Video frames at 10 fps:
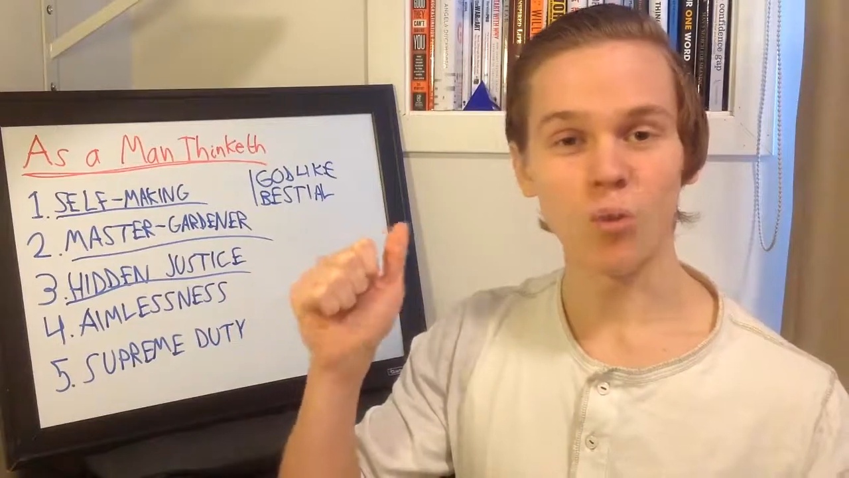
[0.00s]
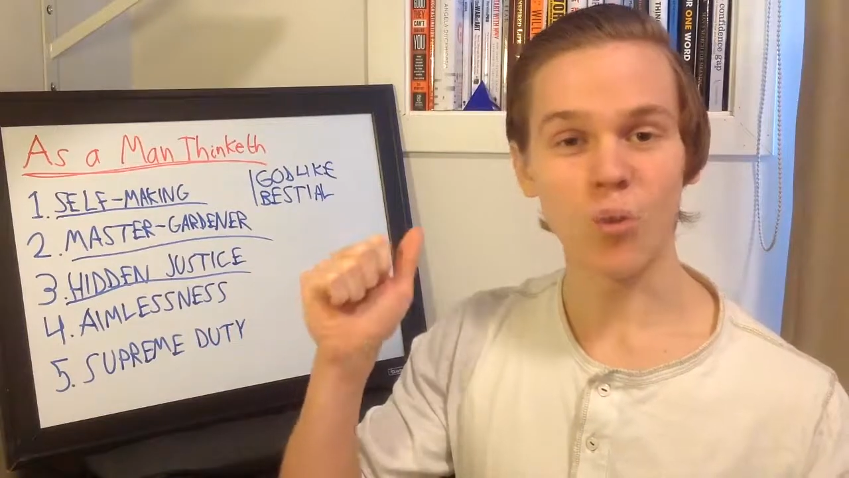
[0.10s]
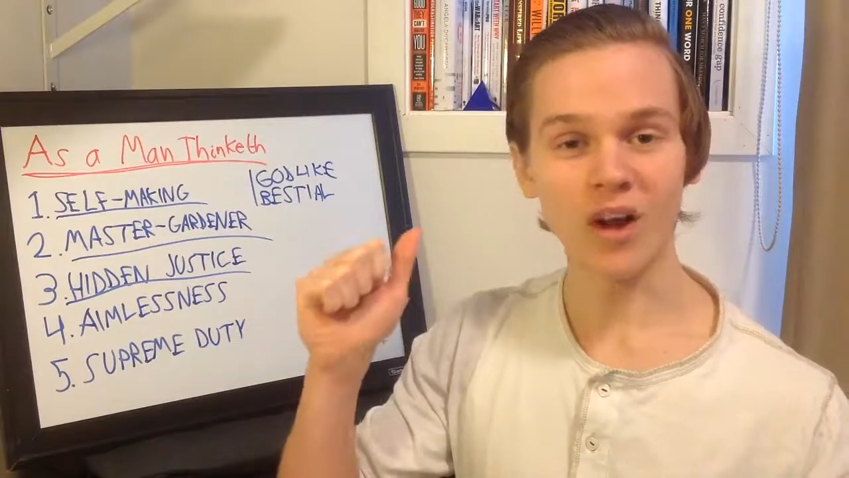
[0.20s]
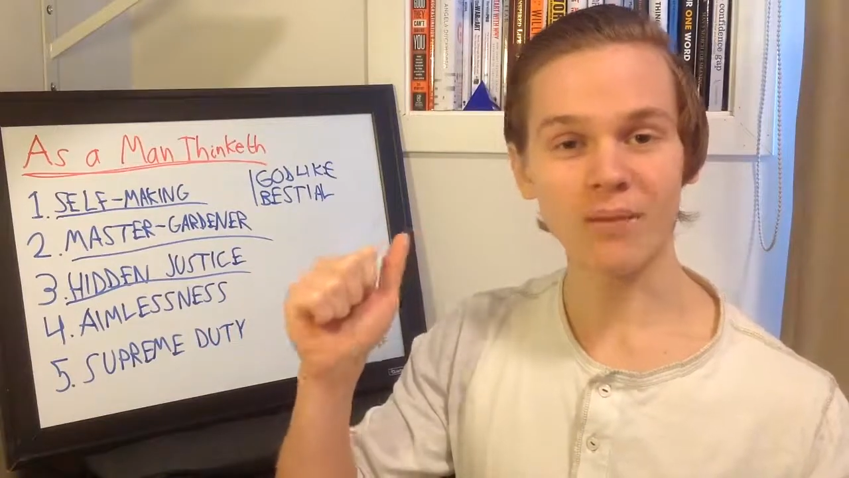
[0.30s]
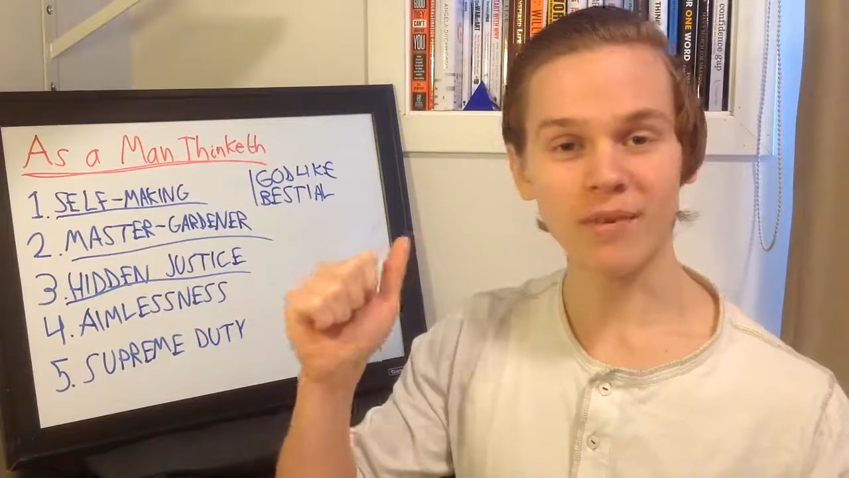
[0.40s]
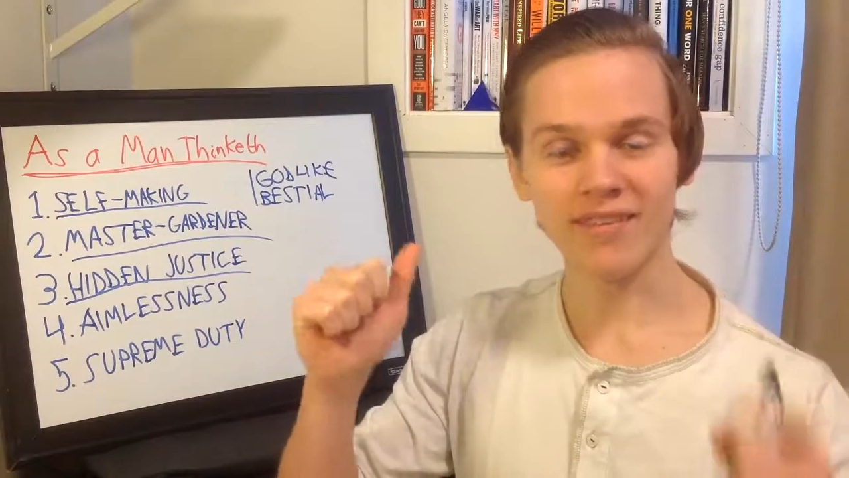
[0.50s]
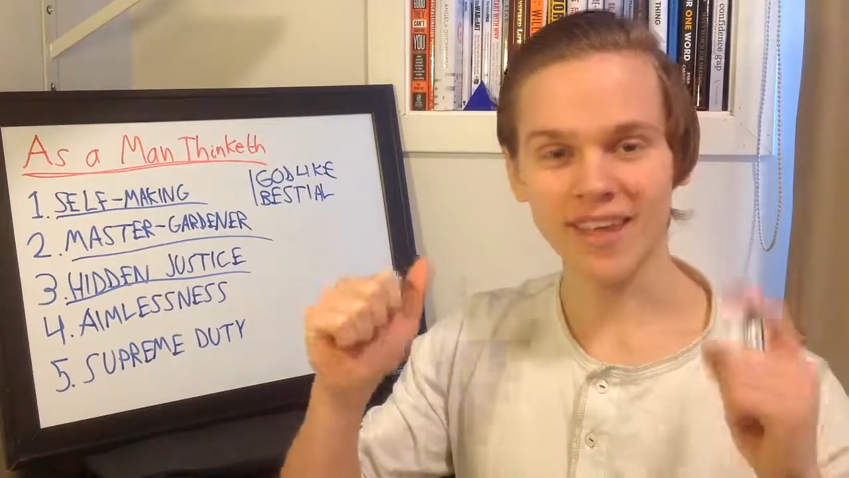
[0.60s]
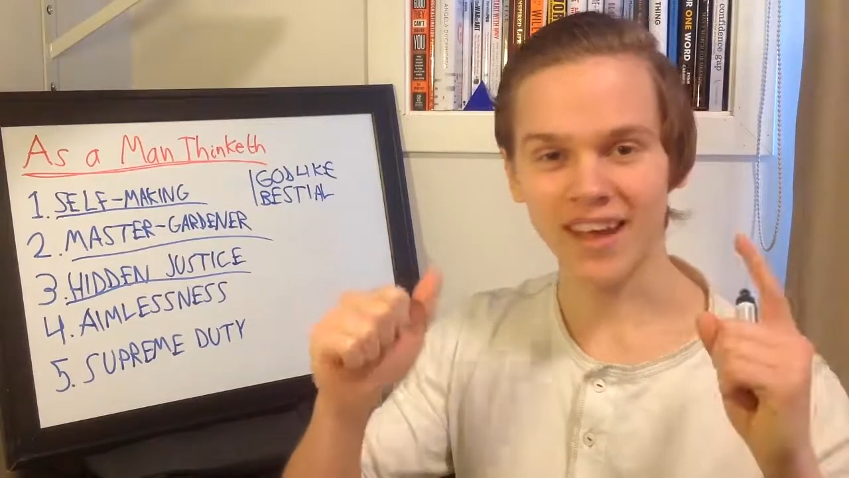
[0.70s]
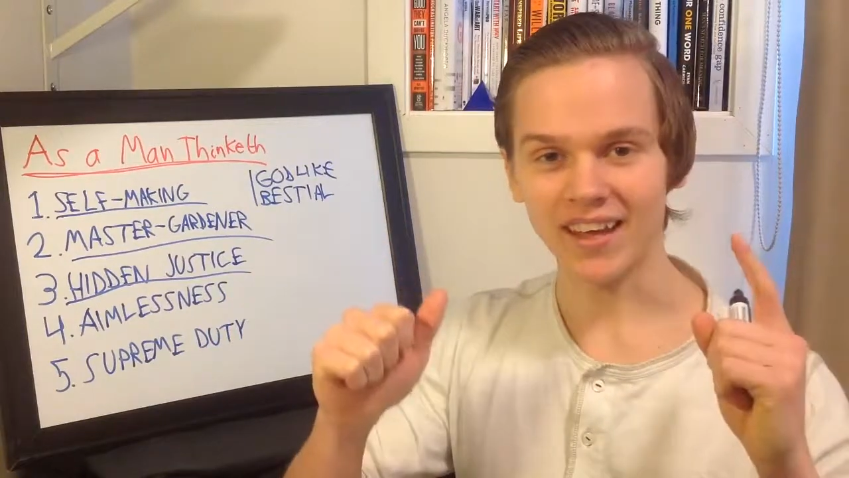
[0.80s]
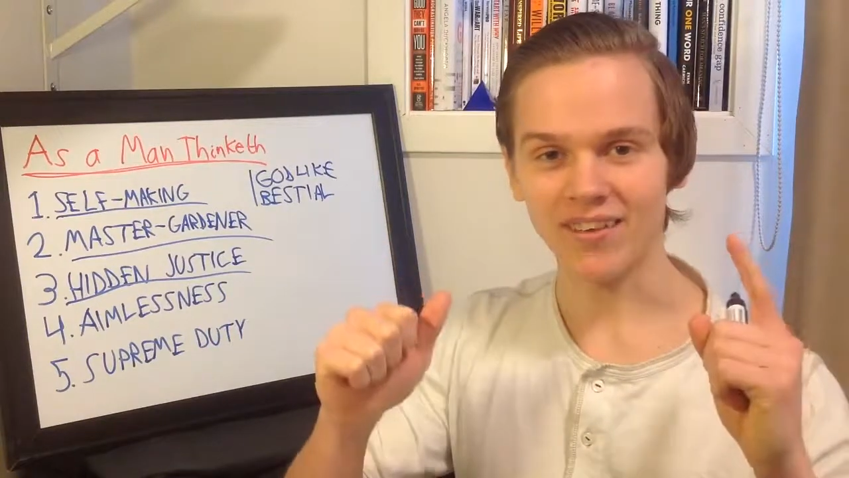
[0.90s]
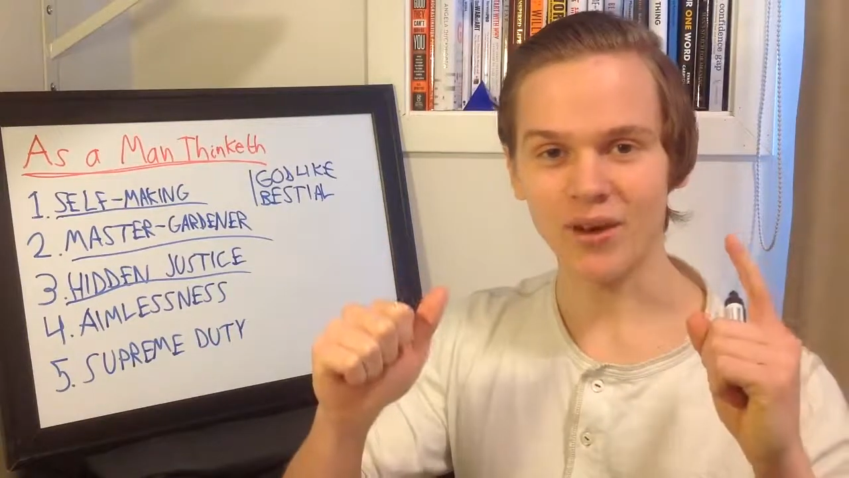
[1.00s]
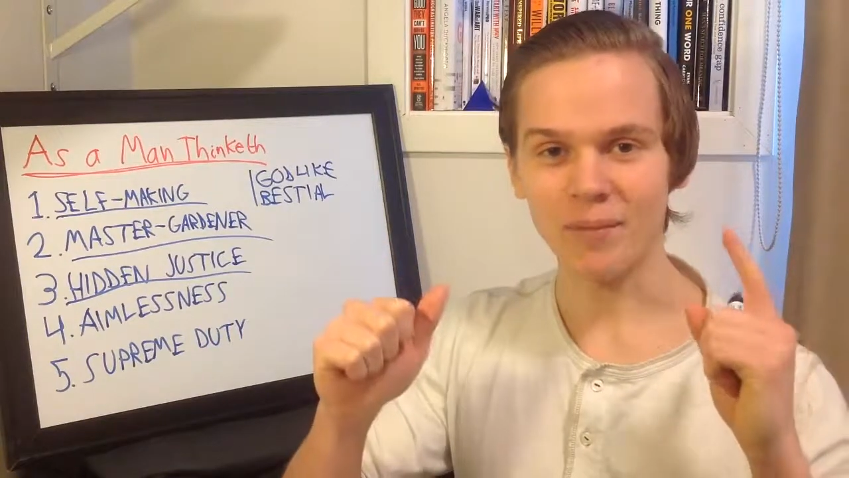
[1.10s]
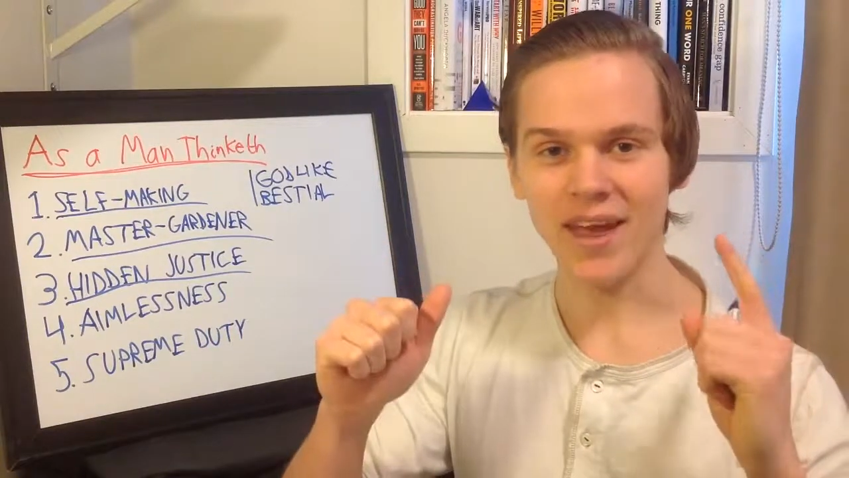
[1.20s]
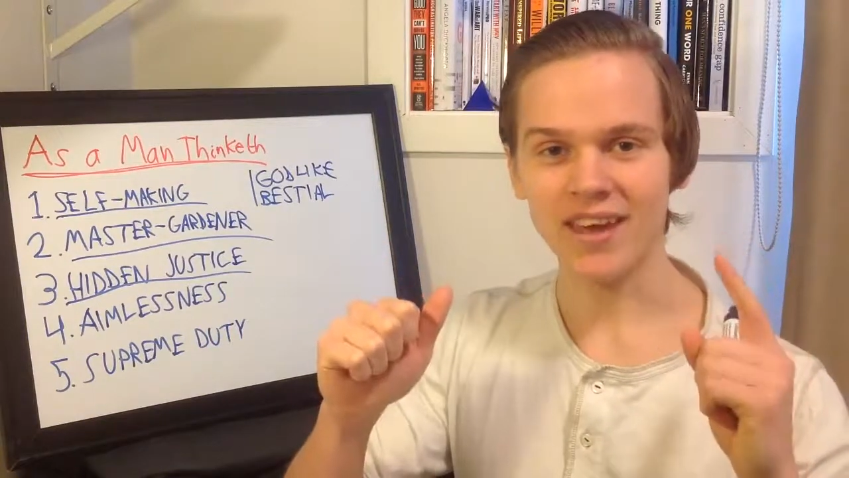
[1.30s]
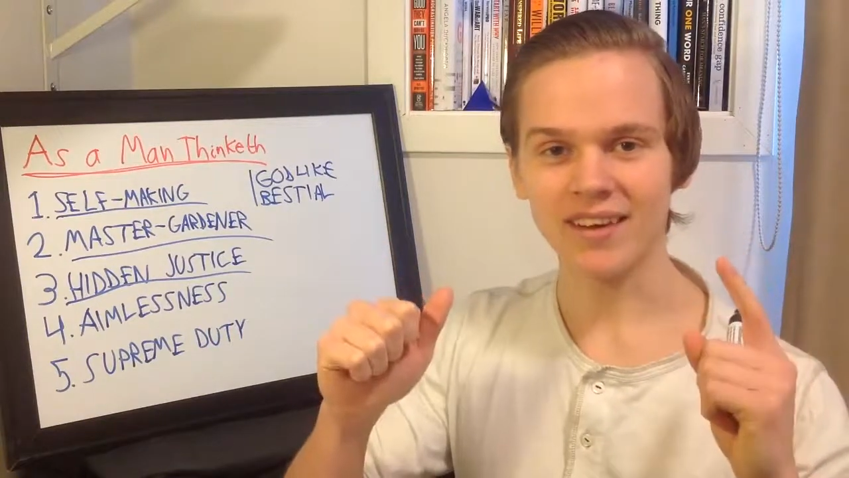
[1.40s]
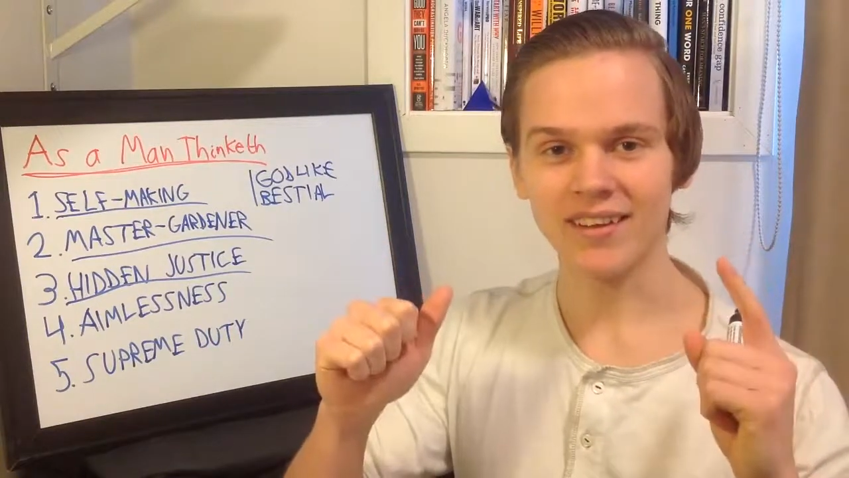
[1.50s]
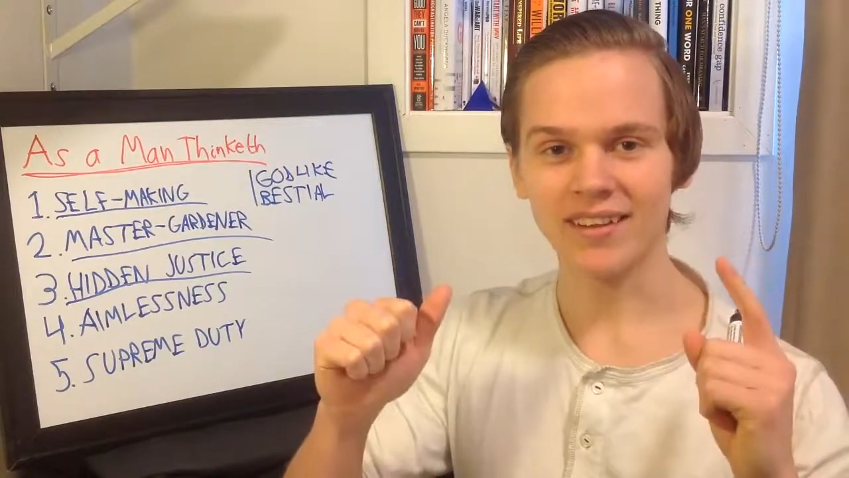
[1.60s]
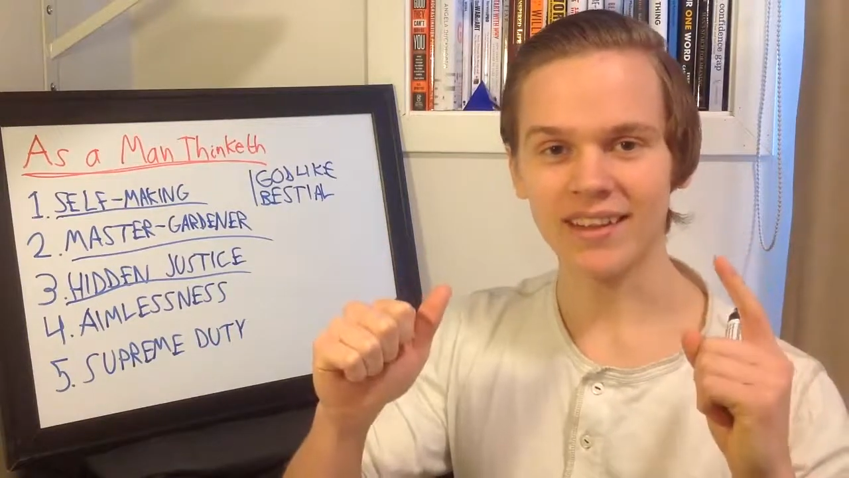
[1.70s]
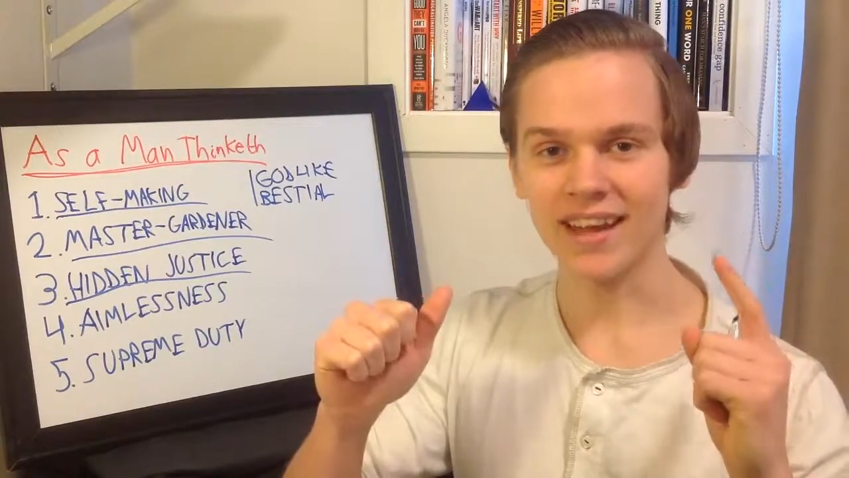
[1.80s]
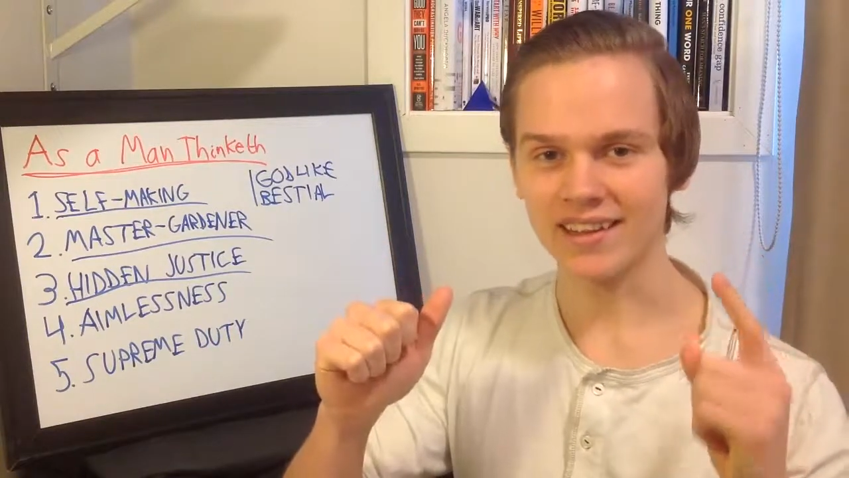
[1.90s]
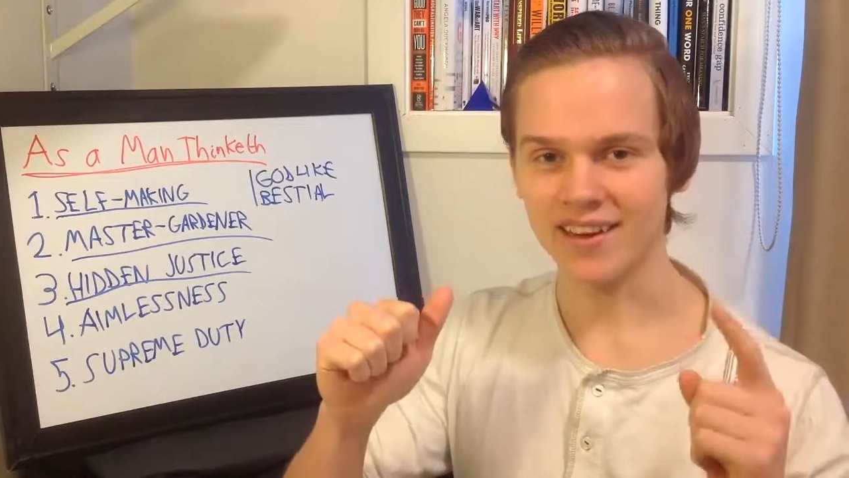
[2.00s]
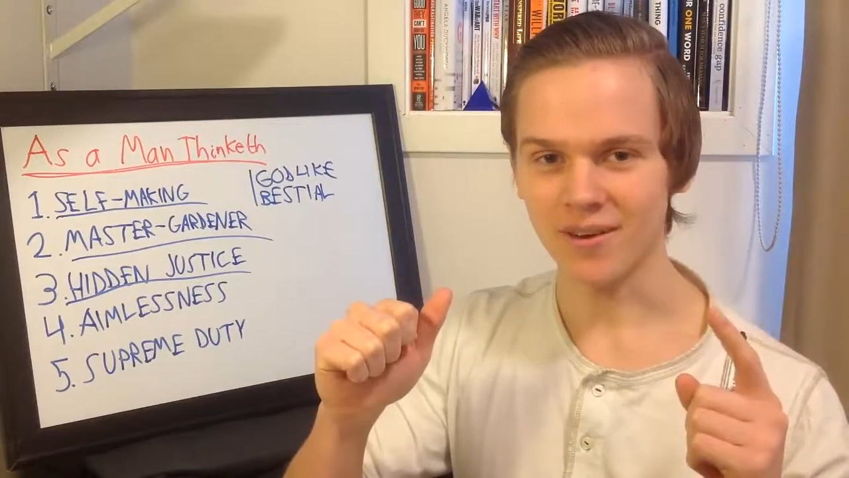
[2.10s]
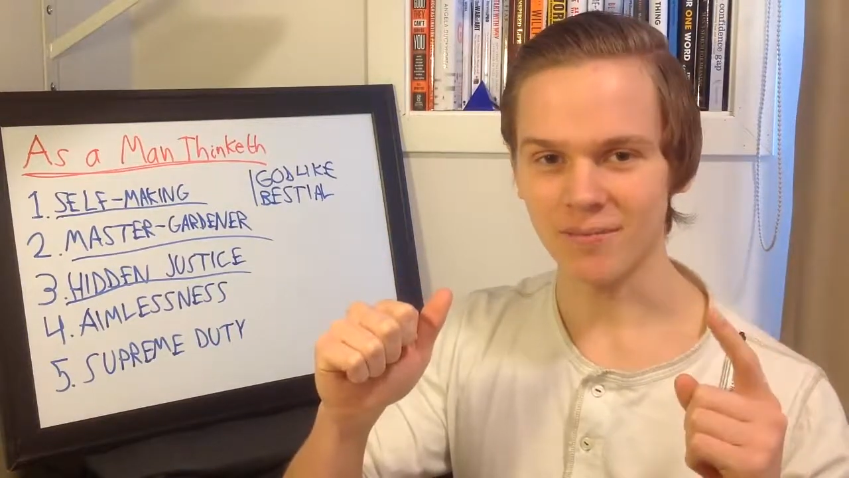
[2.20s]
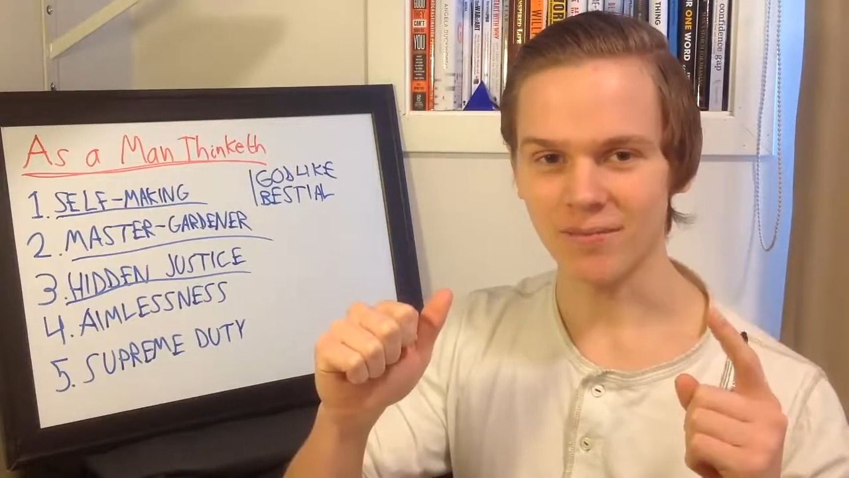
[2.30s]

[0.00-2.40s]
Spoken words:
one mistake you have made lately,